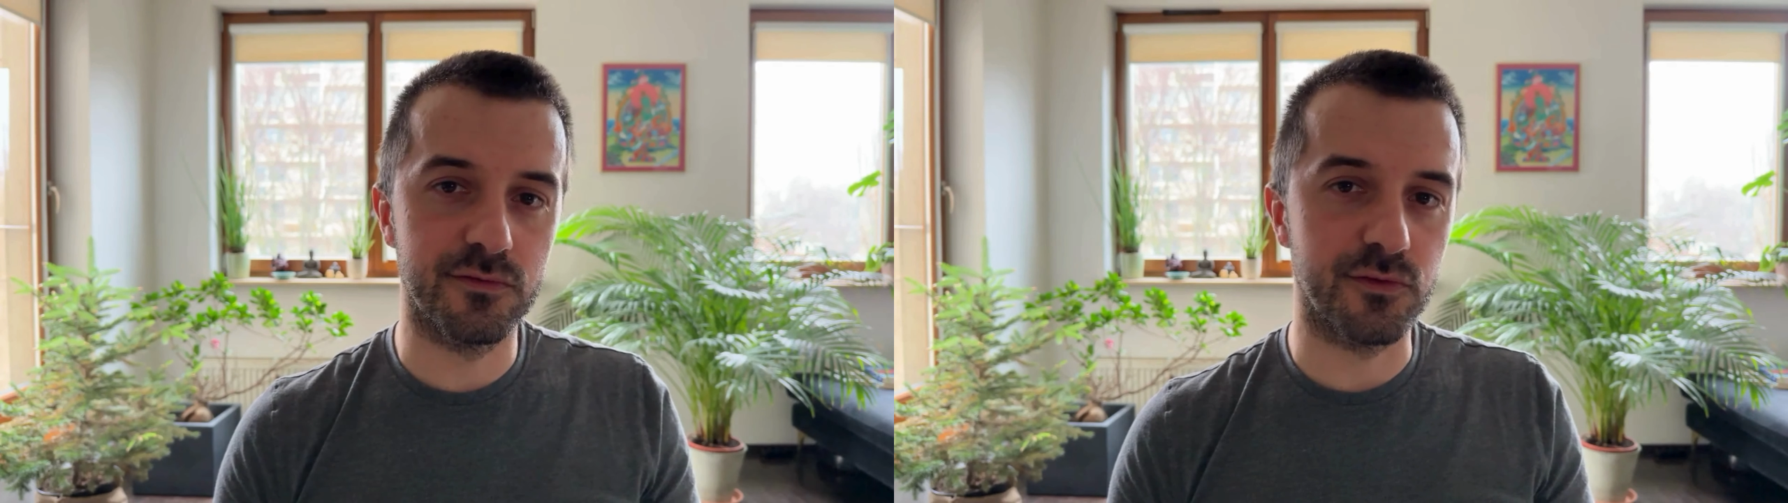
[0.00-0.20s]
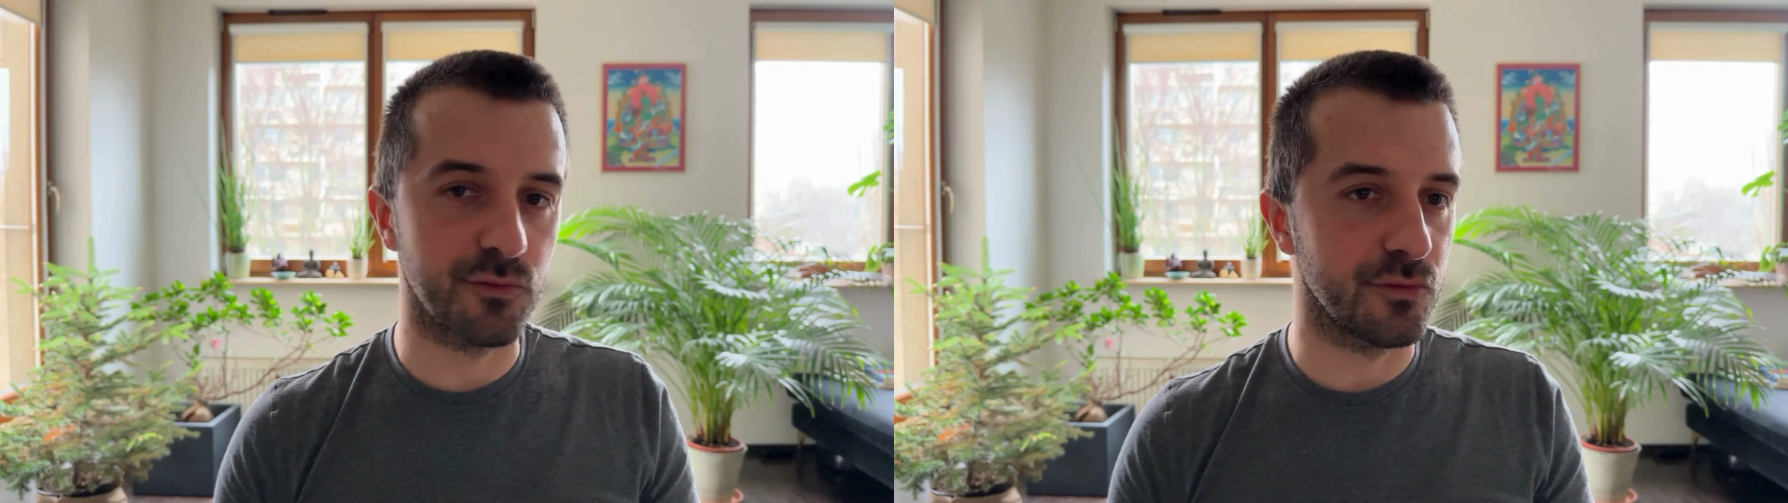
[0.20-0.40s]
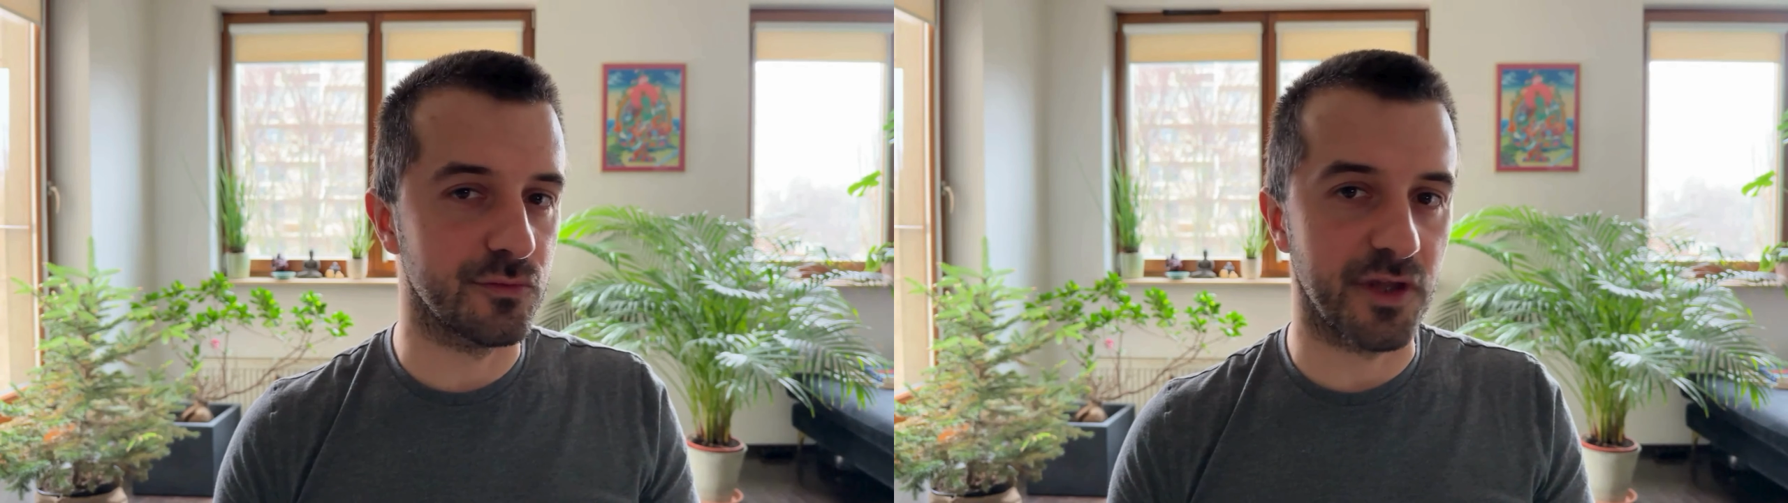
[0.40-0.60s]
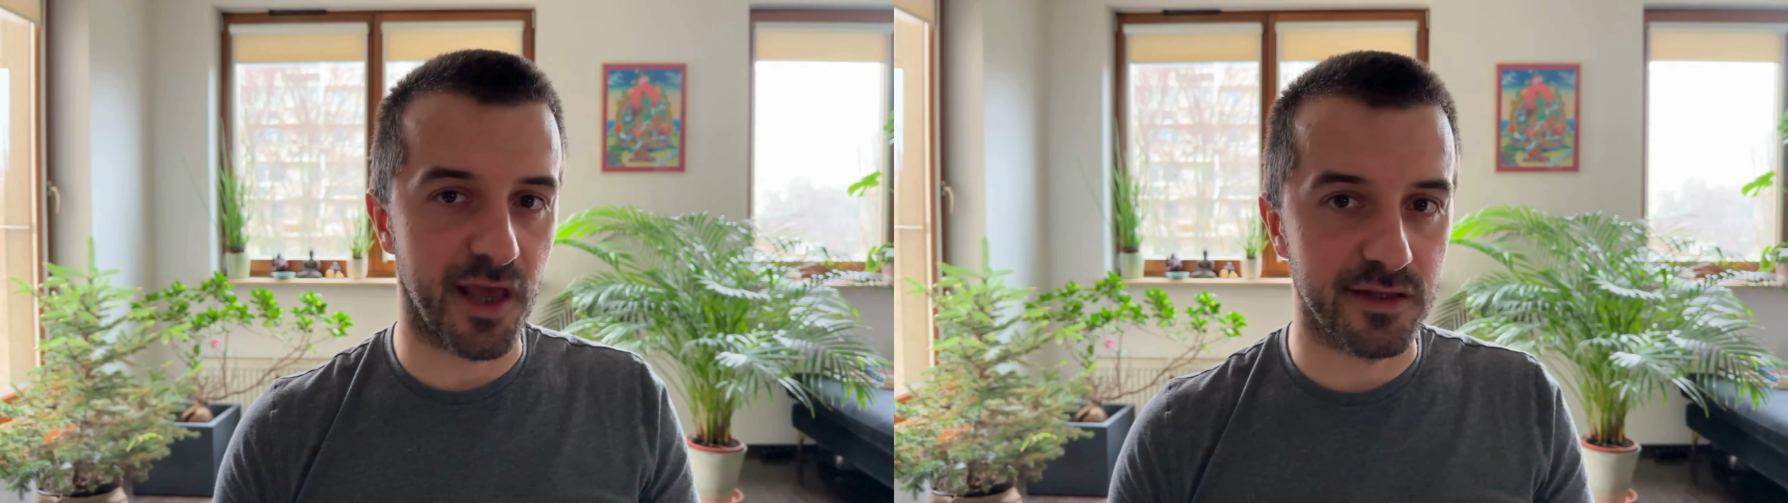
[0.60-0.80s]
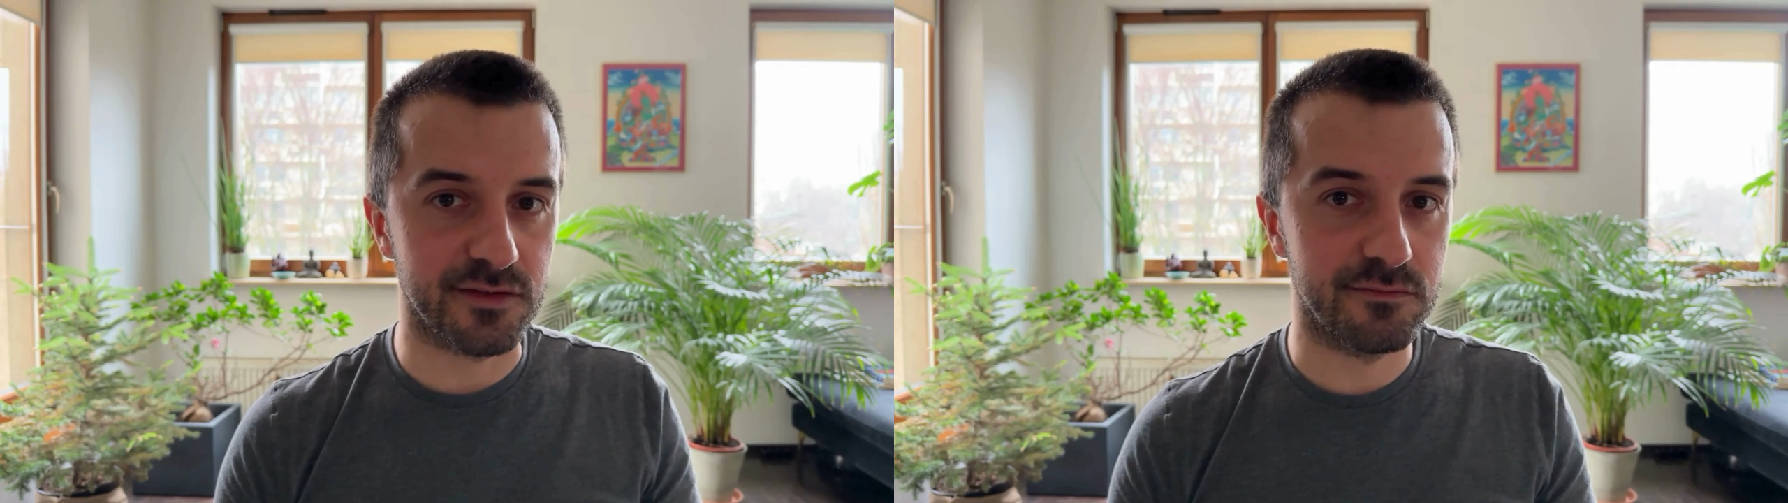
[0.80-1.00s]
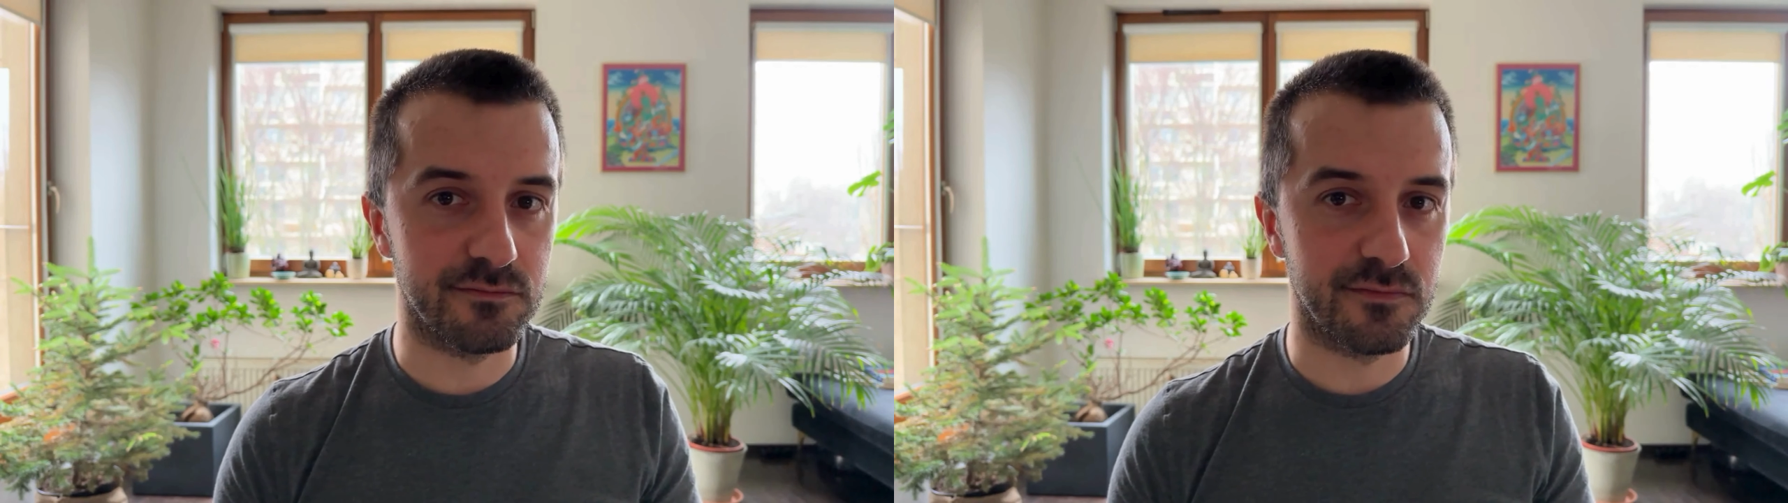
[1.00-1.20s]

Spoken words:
to the end.